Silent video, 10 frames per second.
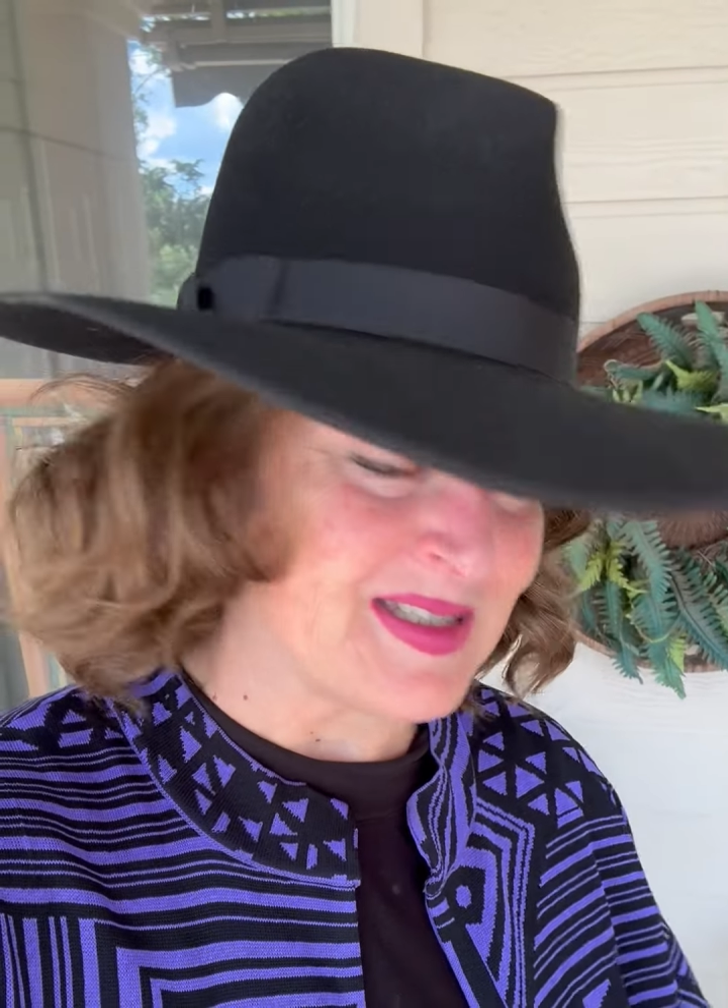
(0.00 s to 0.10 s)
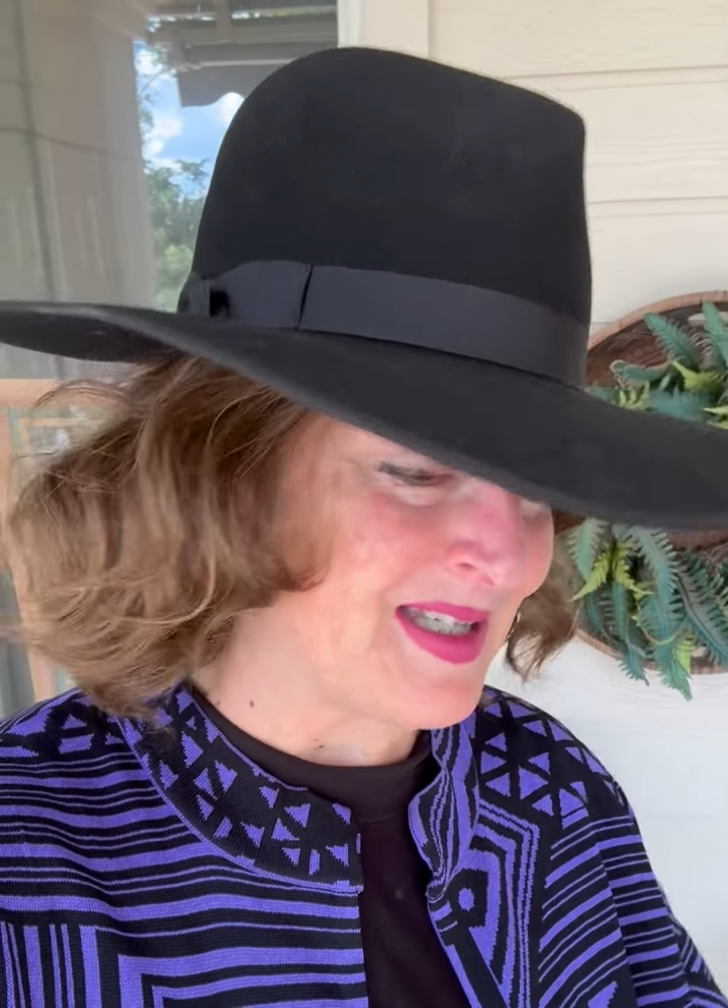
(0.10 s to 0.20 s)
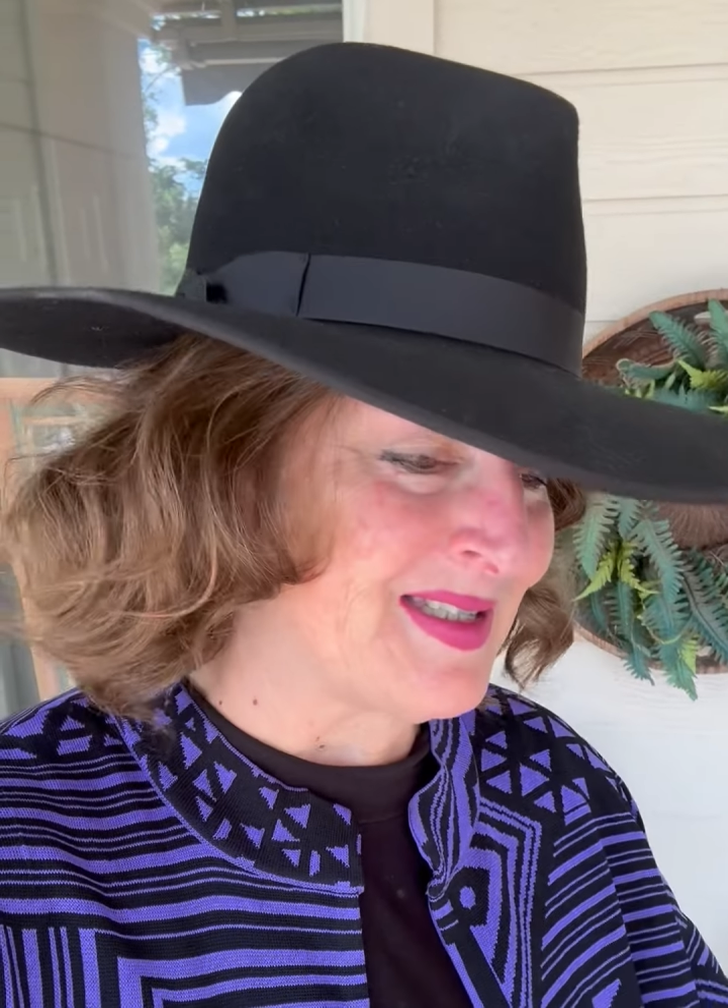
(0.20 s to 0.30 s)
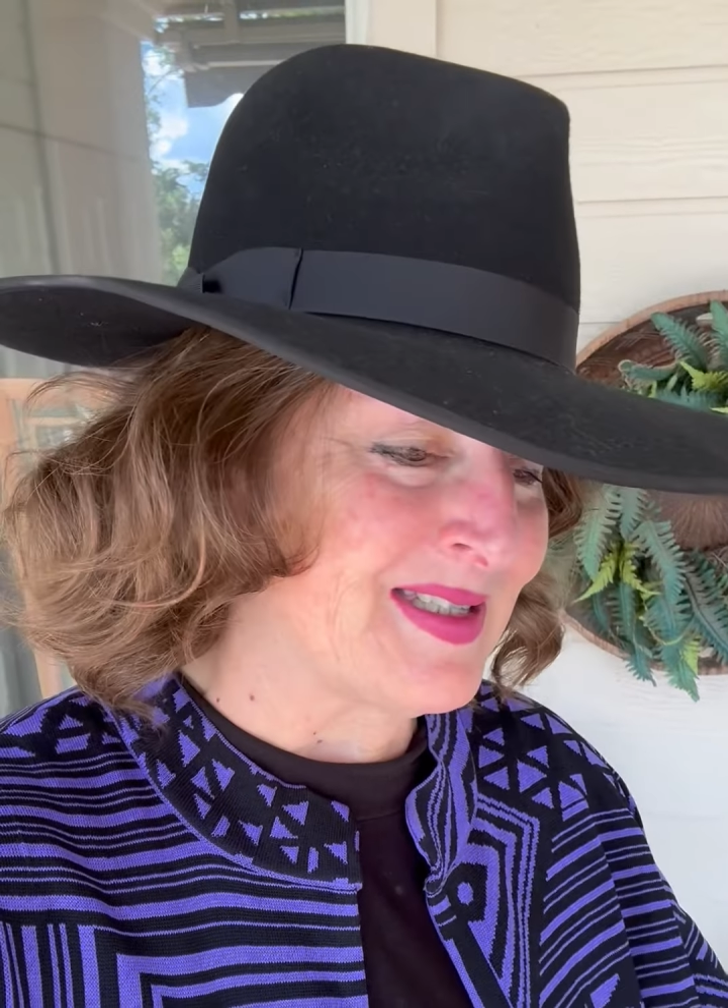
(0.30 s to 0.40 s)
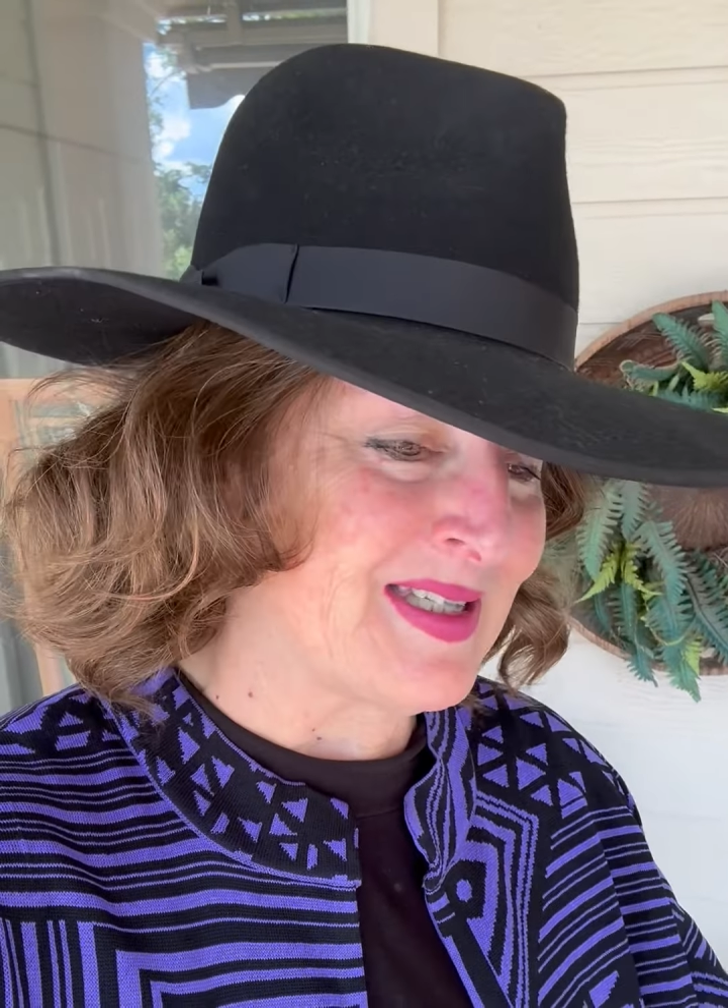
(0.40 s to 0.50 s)

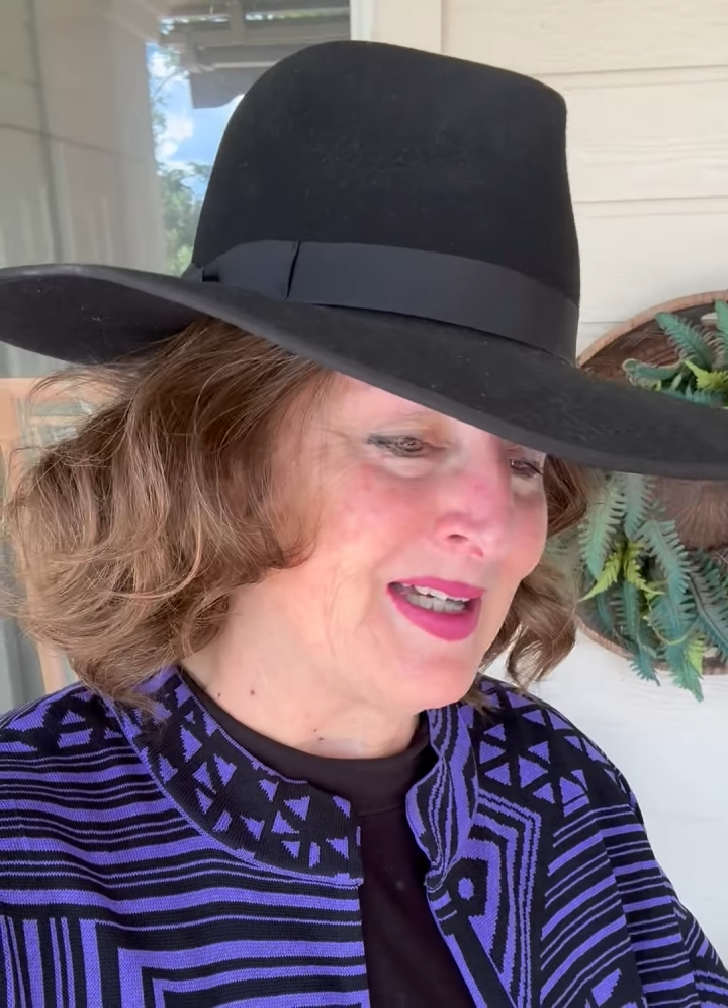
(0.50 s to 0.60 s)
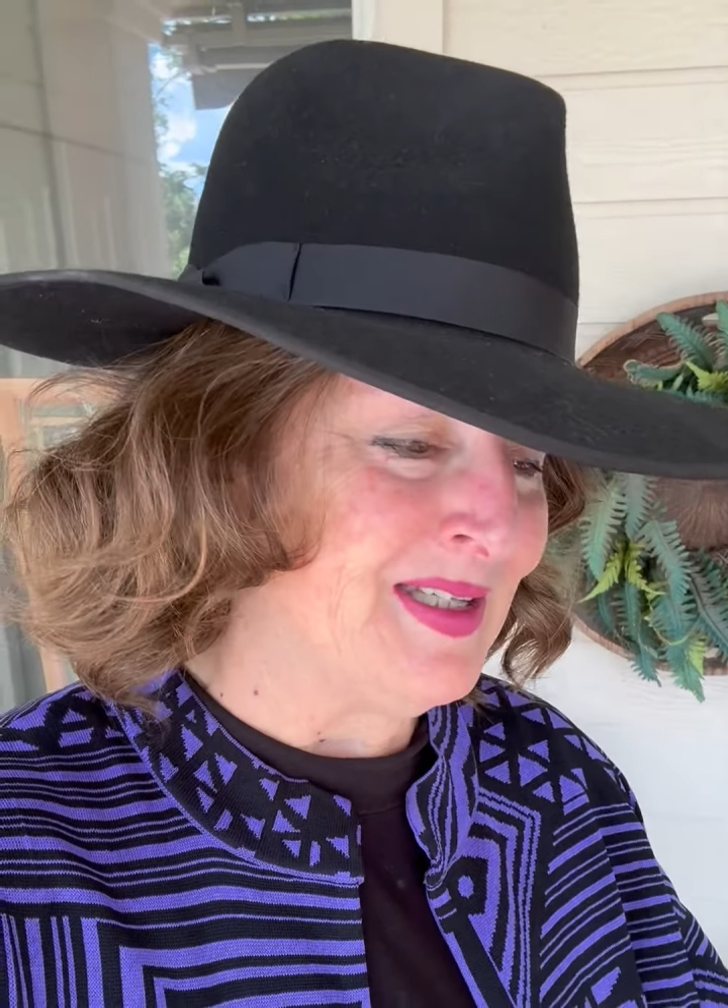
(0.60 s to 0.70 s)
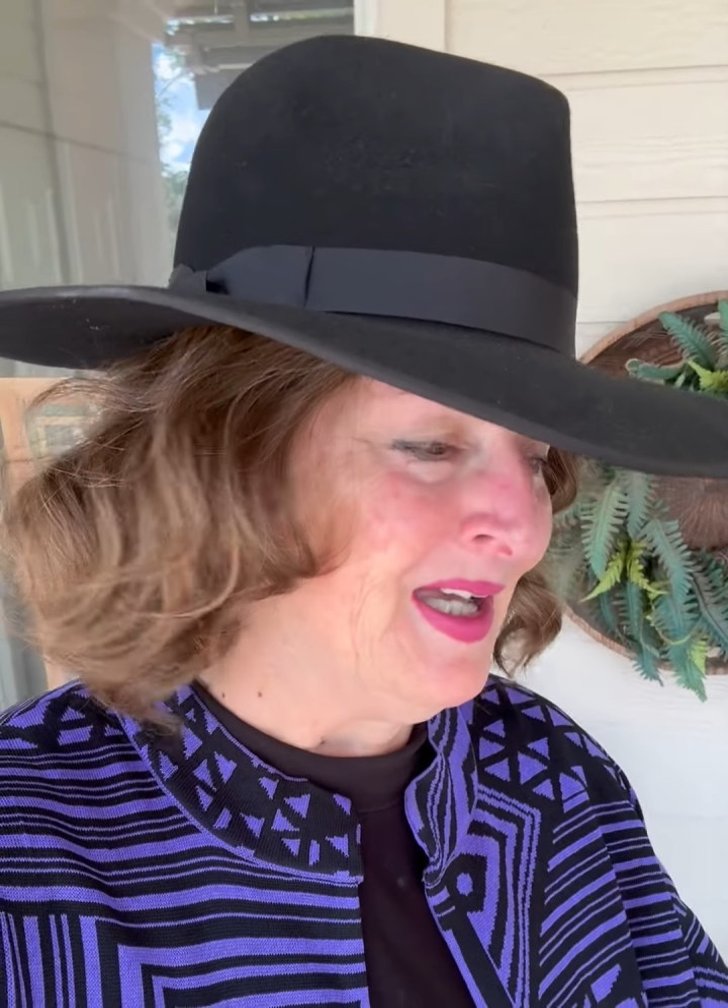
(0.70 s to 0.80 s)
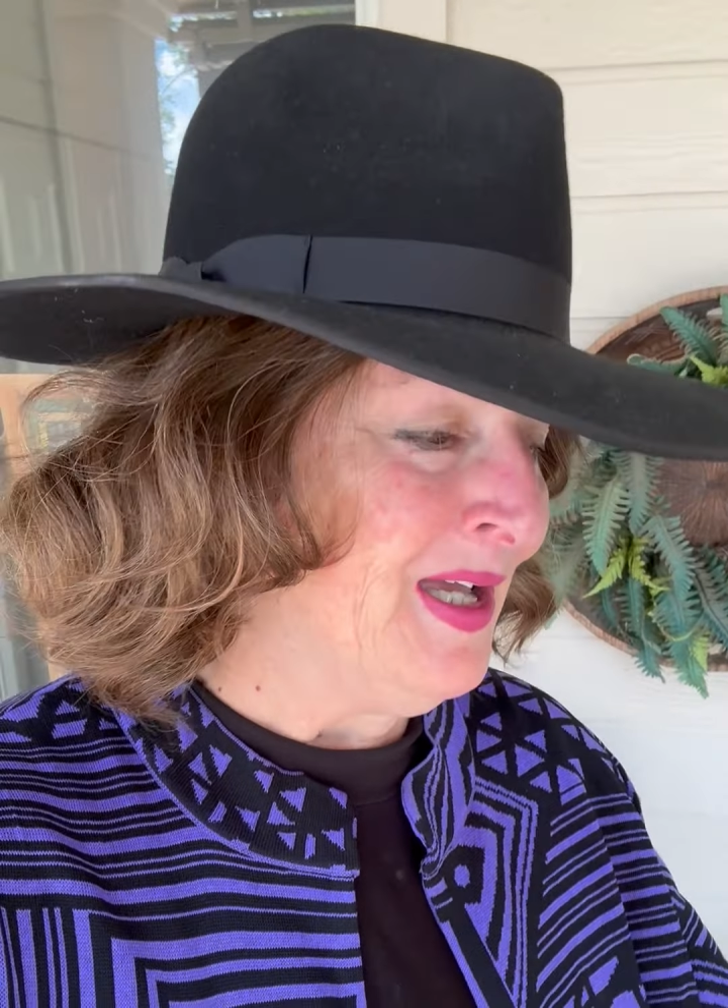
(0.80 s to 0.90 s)
and said,